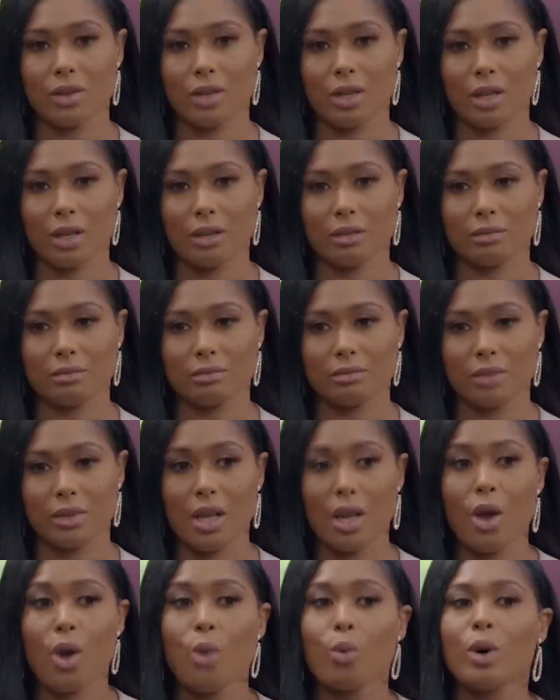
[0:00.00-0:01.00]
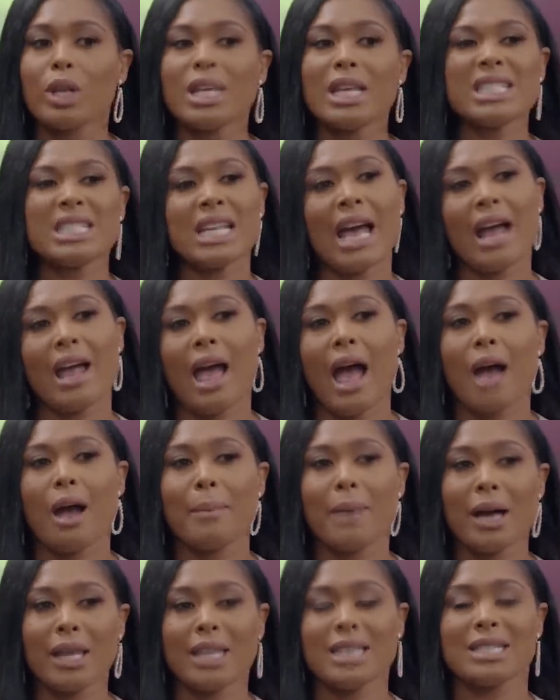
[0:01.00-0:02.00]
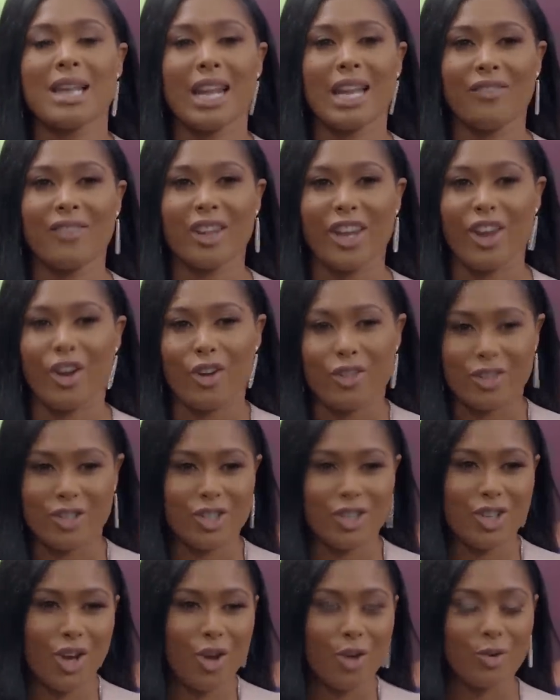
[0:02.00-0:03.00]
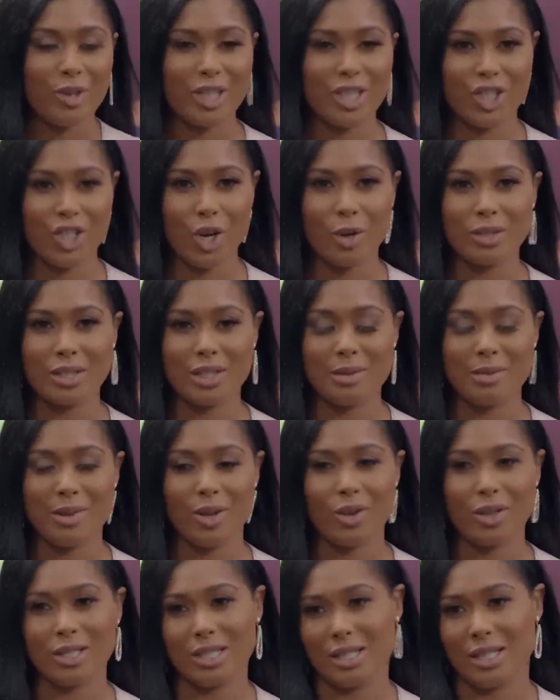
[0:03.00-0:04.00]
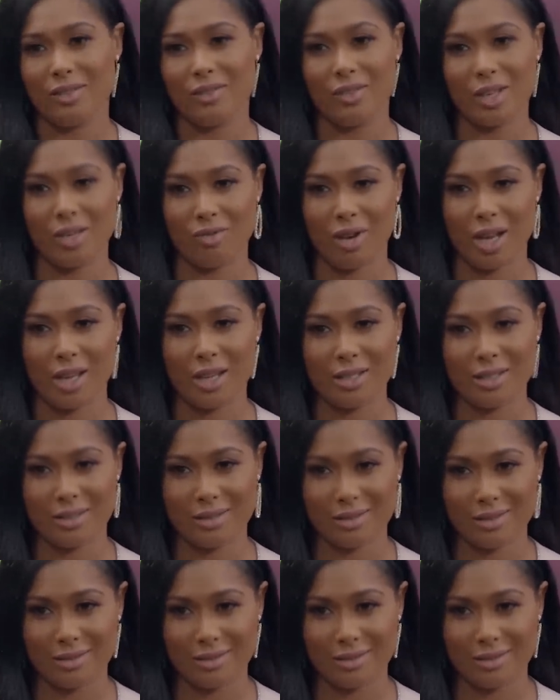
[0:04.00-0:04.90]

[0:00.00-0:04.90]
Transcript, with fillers: That's what I'm saying. Well, let's Straight not, up how about let's face. not even air the show? The show's going to be on TV, right?